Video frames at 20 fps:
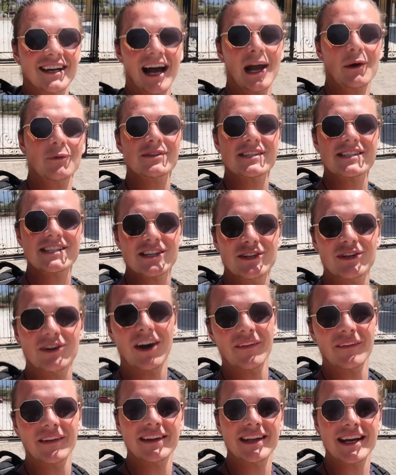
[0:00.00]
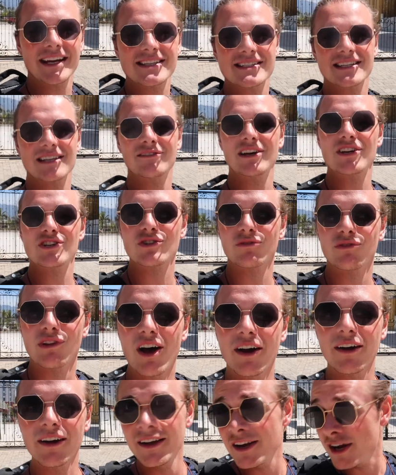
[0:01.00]
I will see you on the next adventure
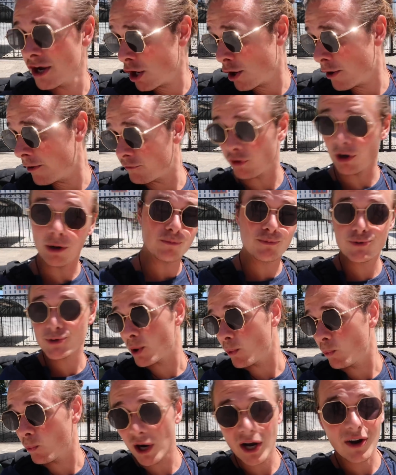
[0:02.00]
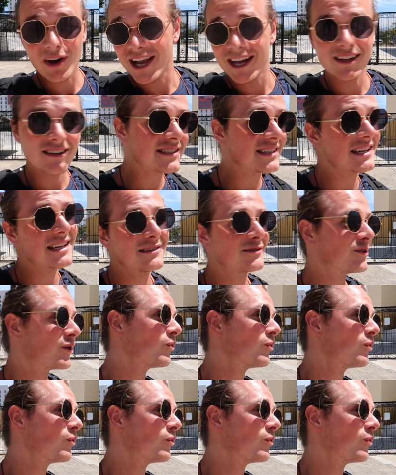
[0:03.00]
vlog from somewhere else in